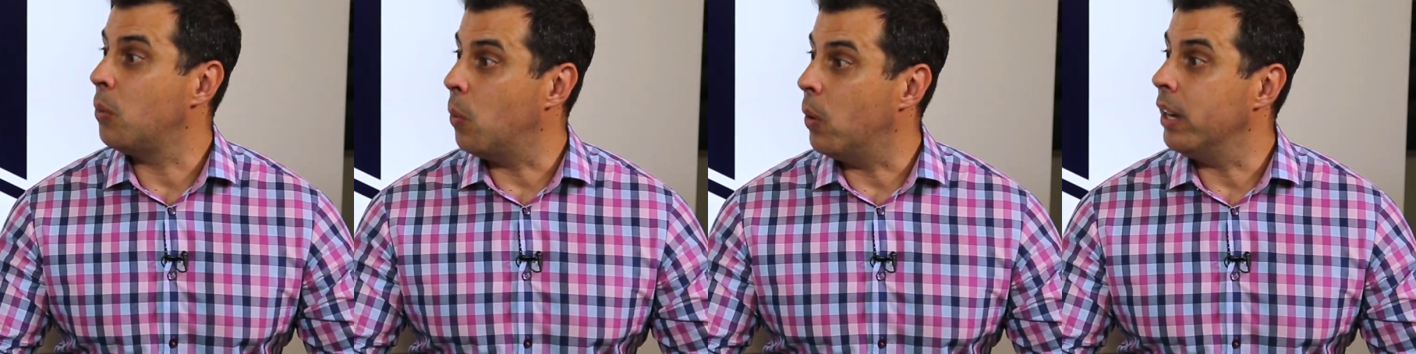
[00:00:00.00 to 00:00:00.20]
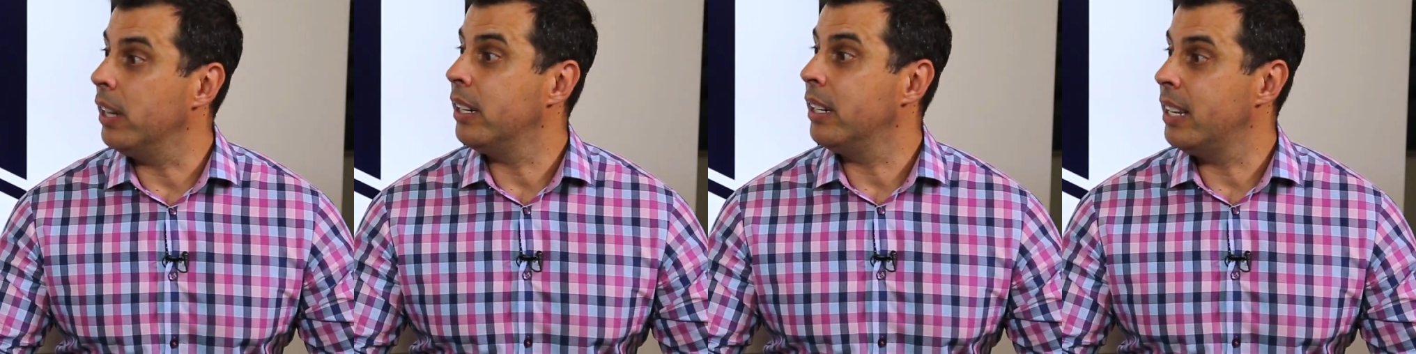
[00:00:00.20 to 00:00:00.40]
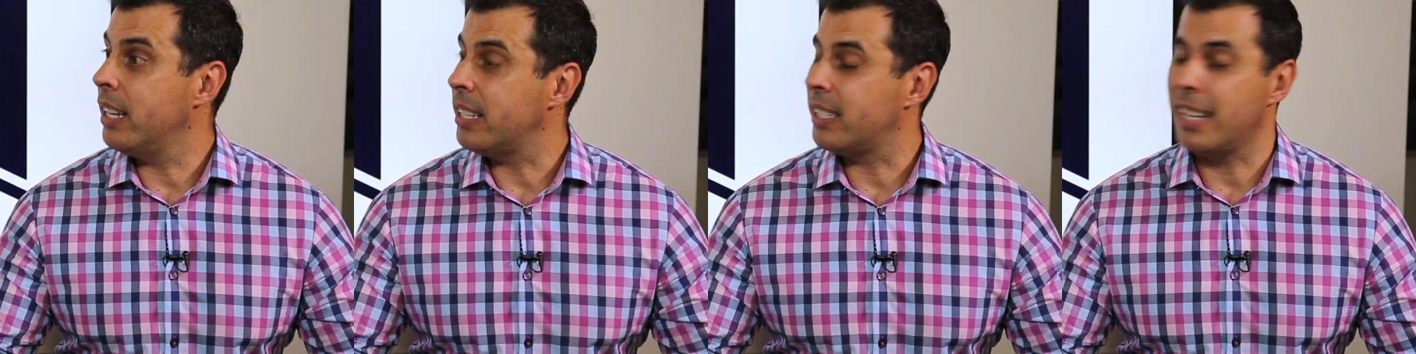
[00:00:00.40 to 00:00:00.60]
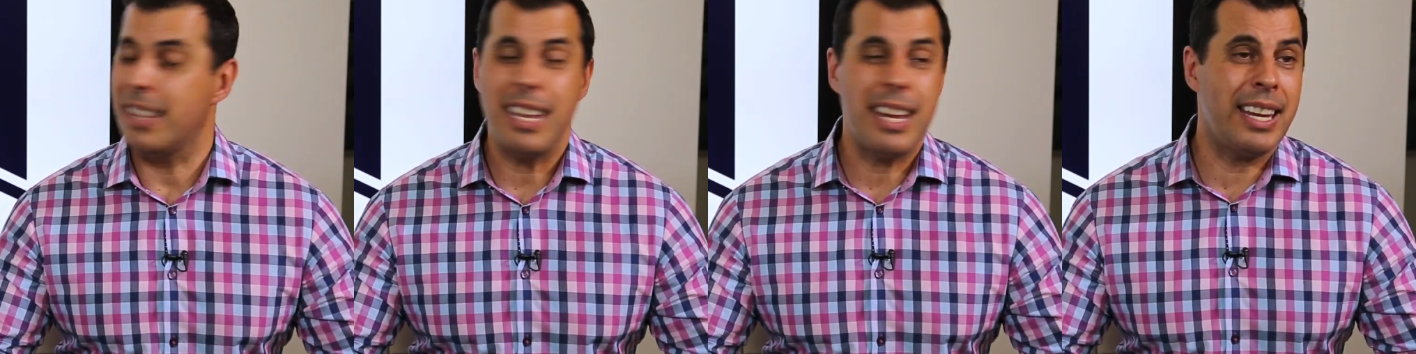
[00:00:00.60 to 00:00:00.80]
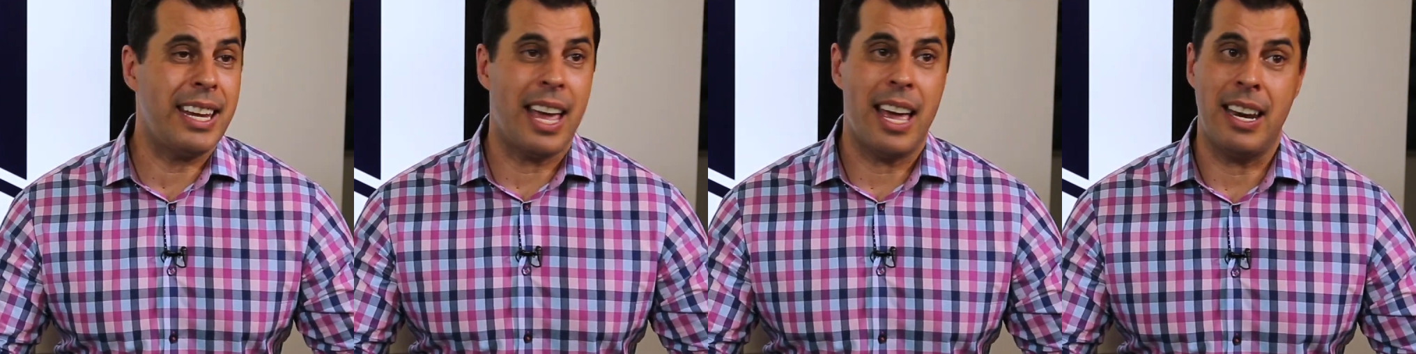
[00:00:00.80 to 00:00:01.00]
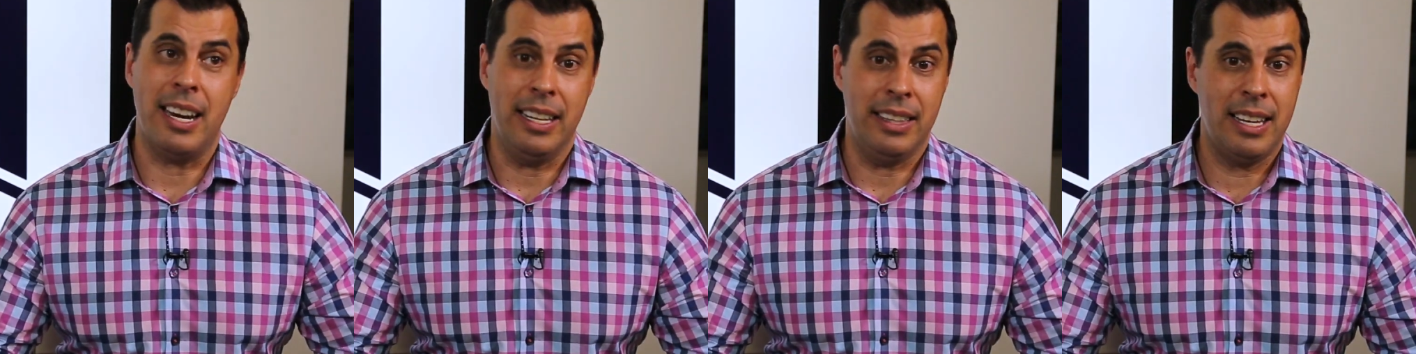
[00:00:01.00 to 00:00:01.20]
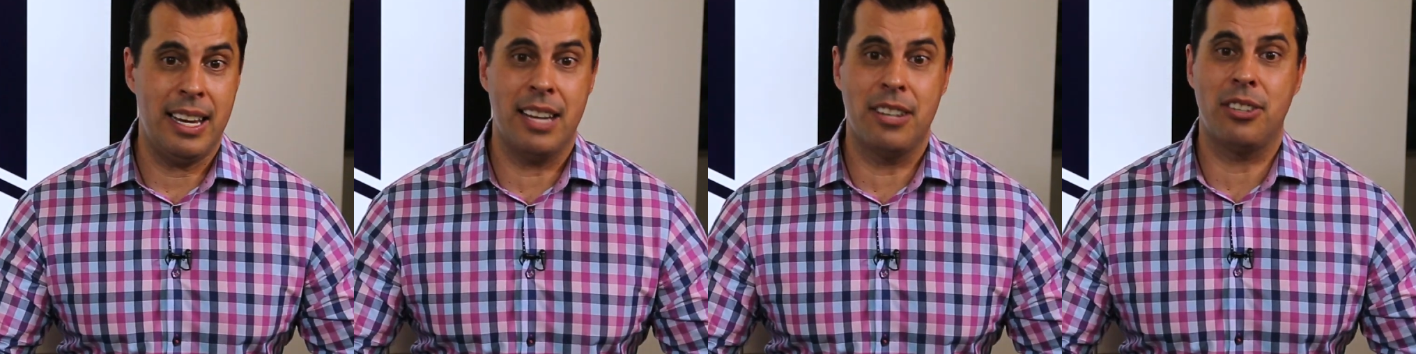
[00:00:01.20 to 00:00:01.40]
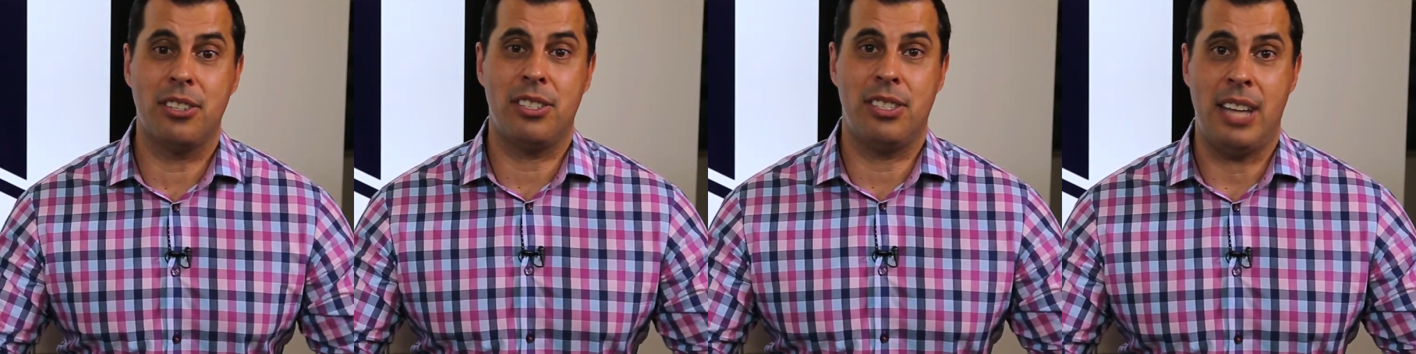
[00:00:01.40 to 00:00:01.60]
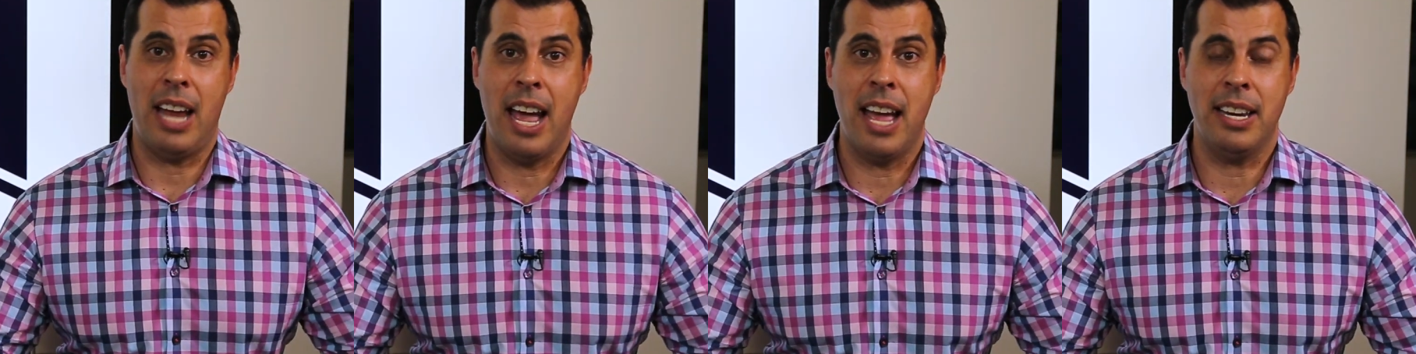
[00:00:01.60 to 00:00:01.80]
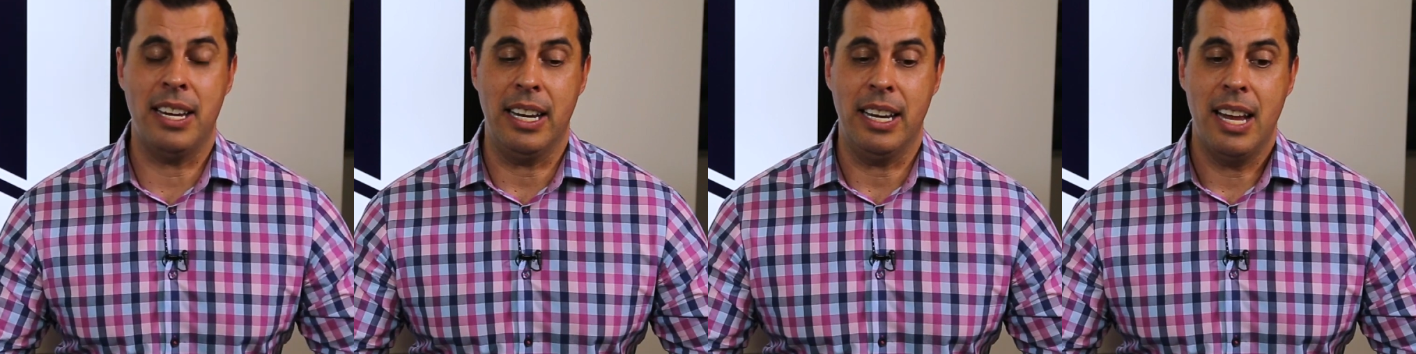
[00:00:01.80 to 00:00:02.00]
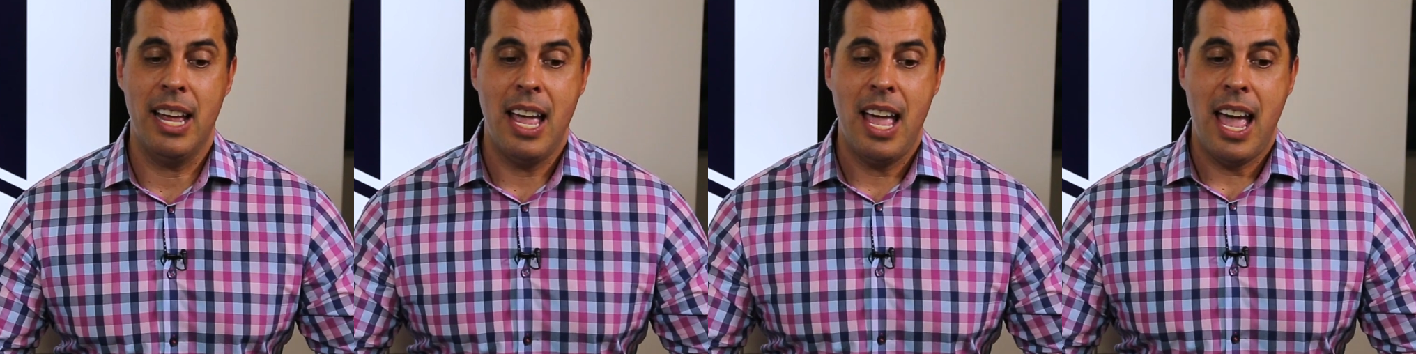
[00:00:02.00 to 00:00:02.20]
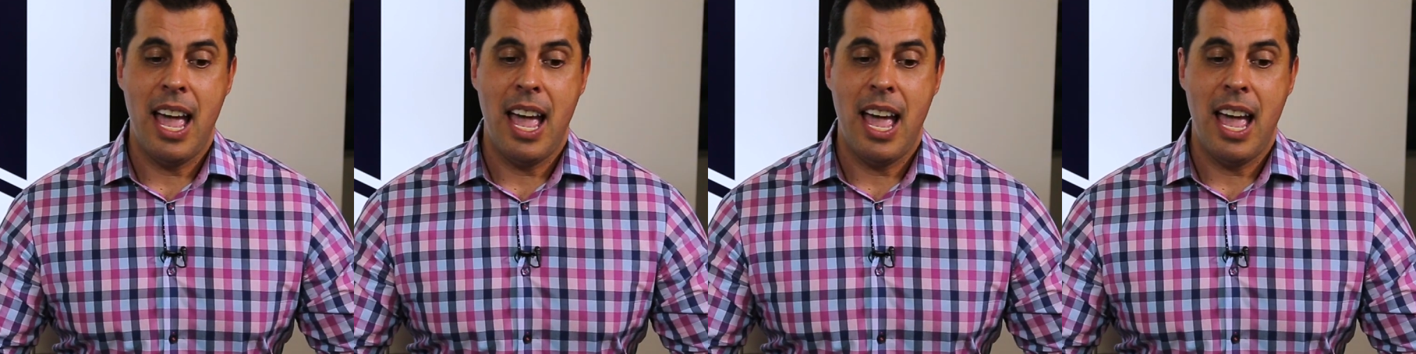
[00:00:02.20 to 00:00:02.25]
what it is, and they get it, they understand it.